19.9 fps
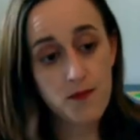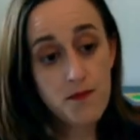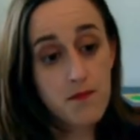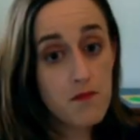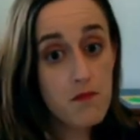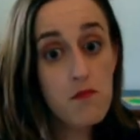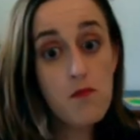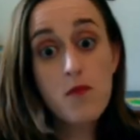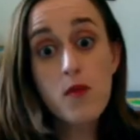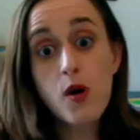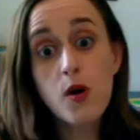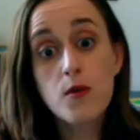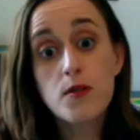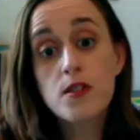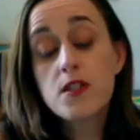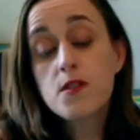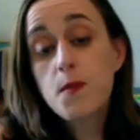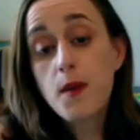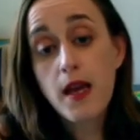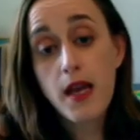
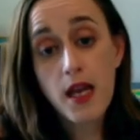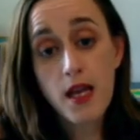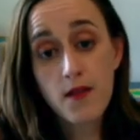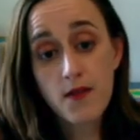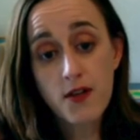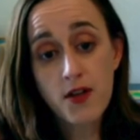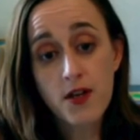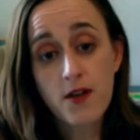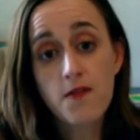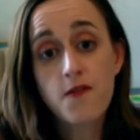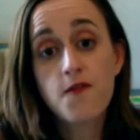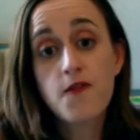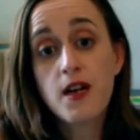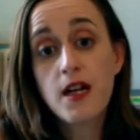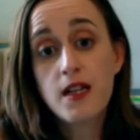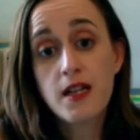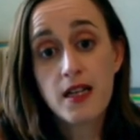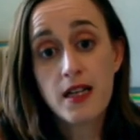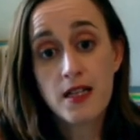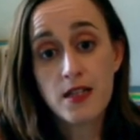most behavior
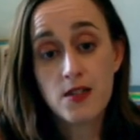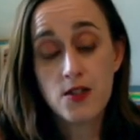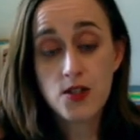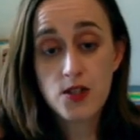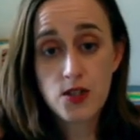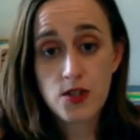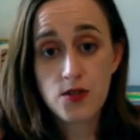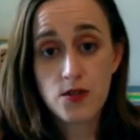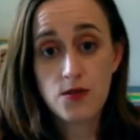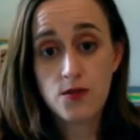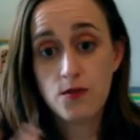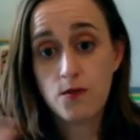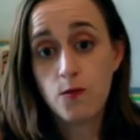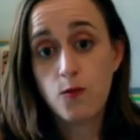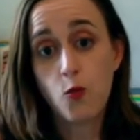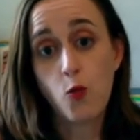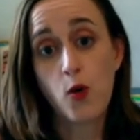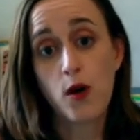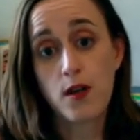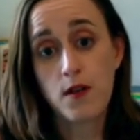fell into
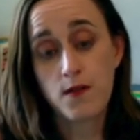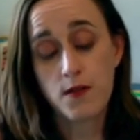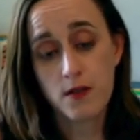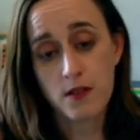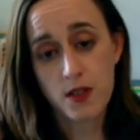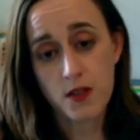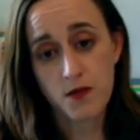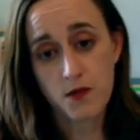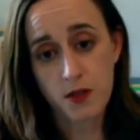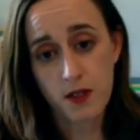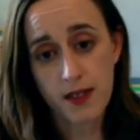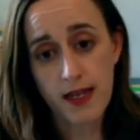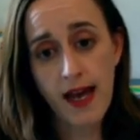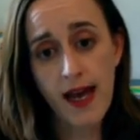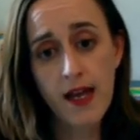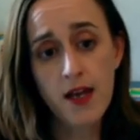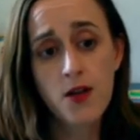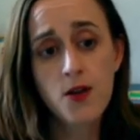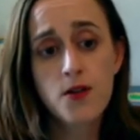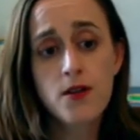one of those four
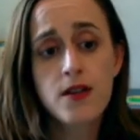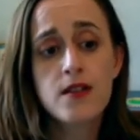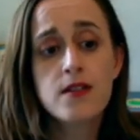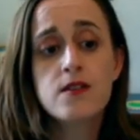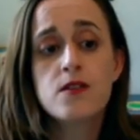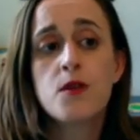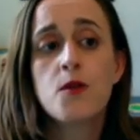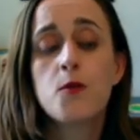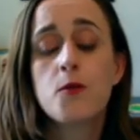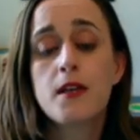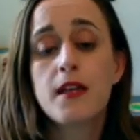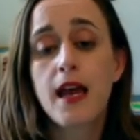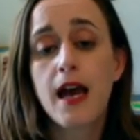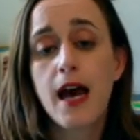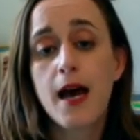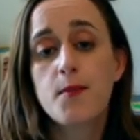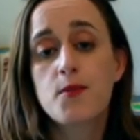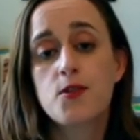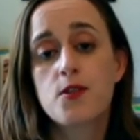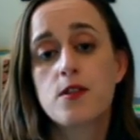categories, so it would
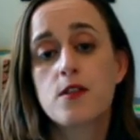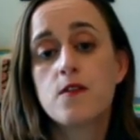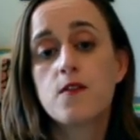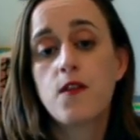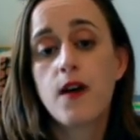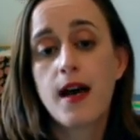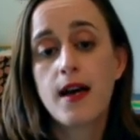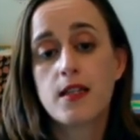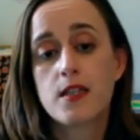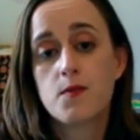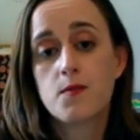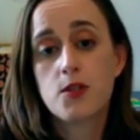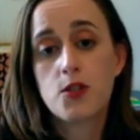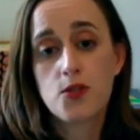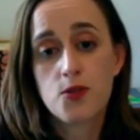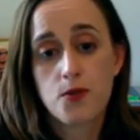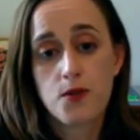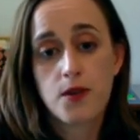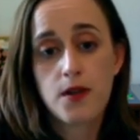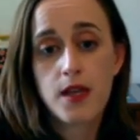capture the vast
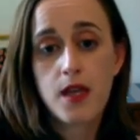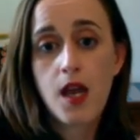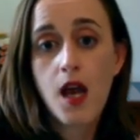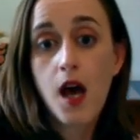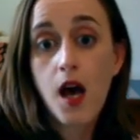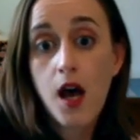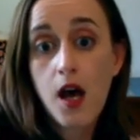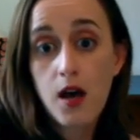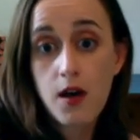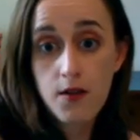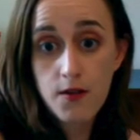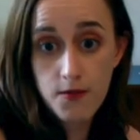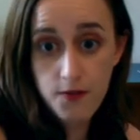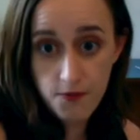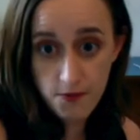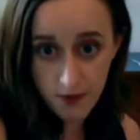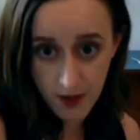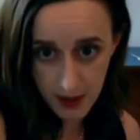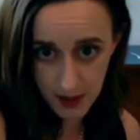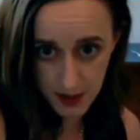majority of
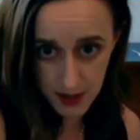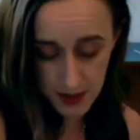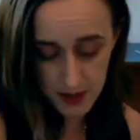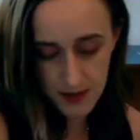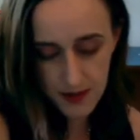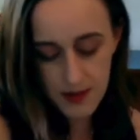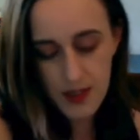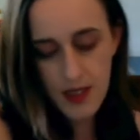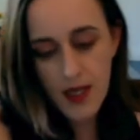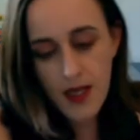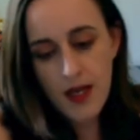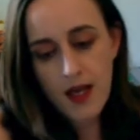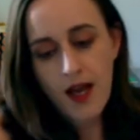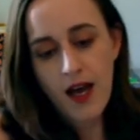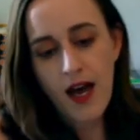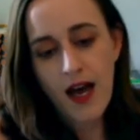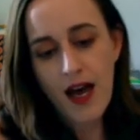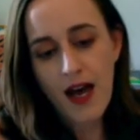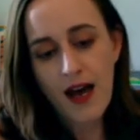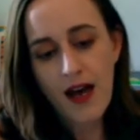functions.
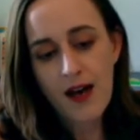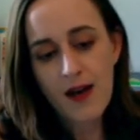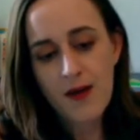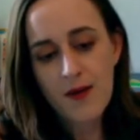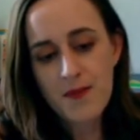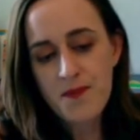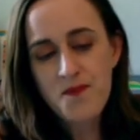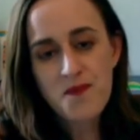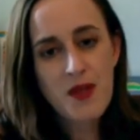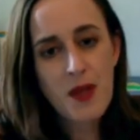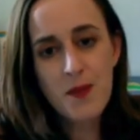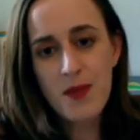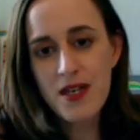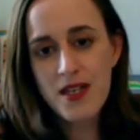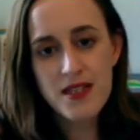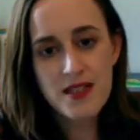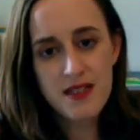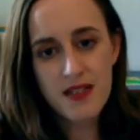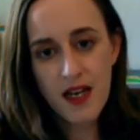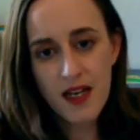Um, but
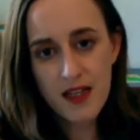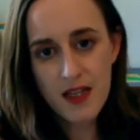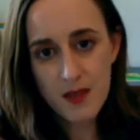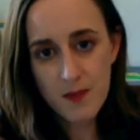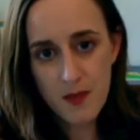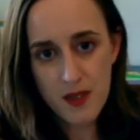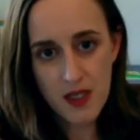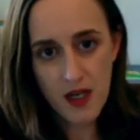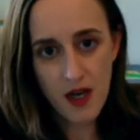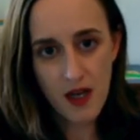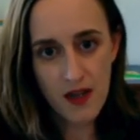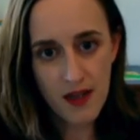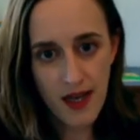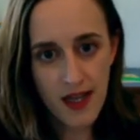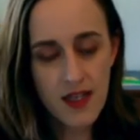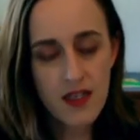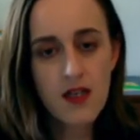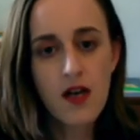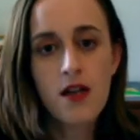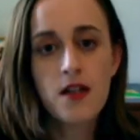it's not the be all
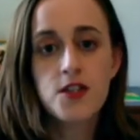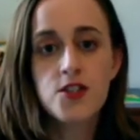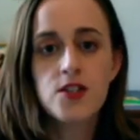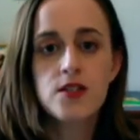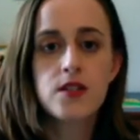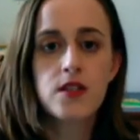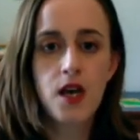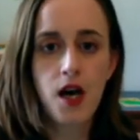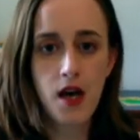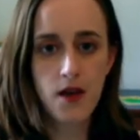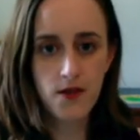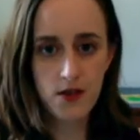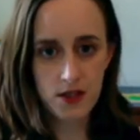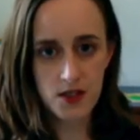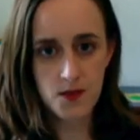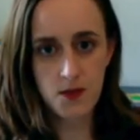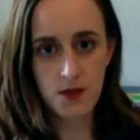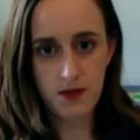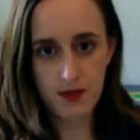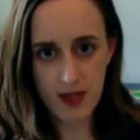end all, it just
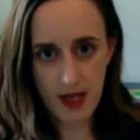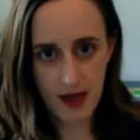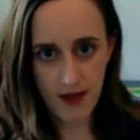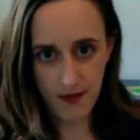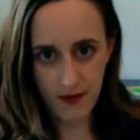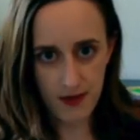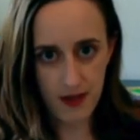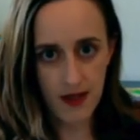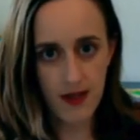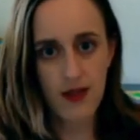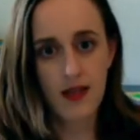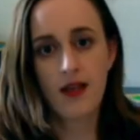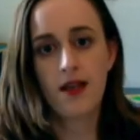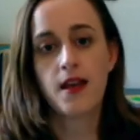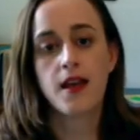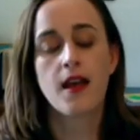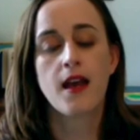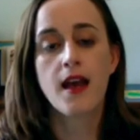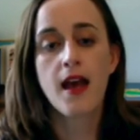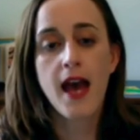covers most everything.
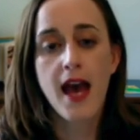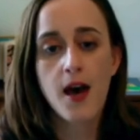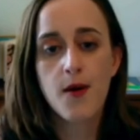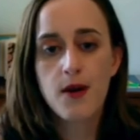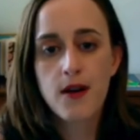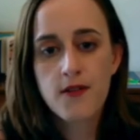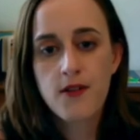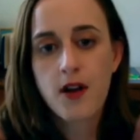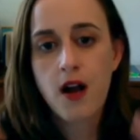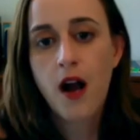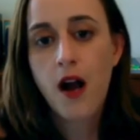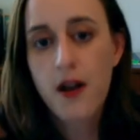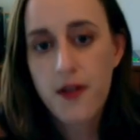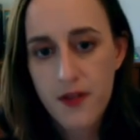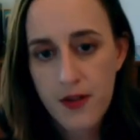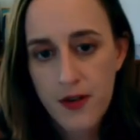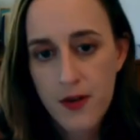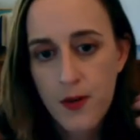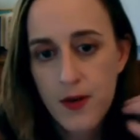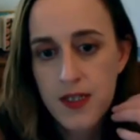However, are
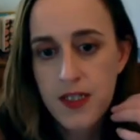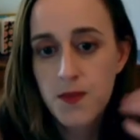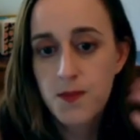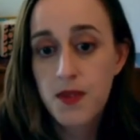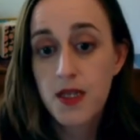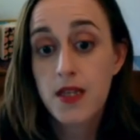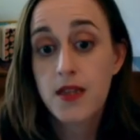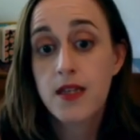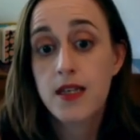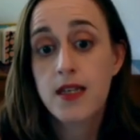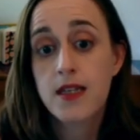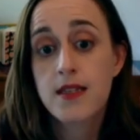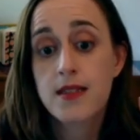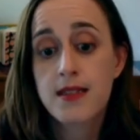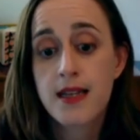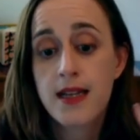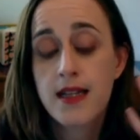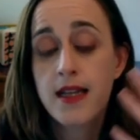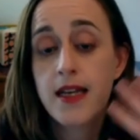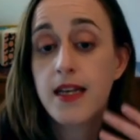there going to be things
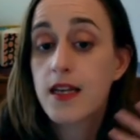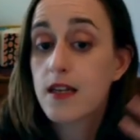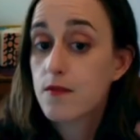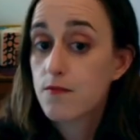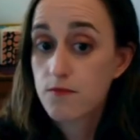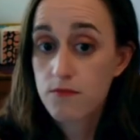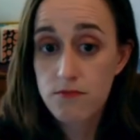that like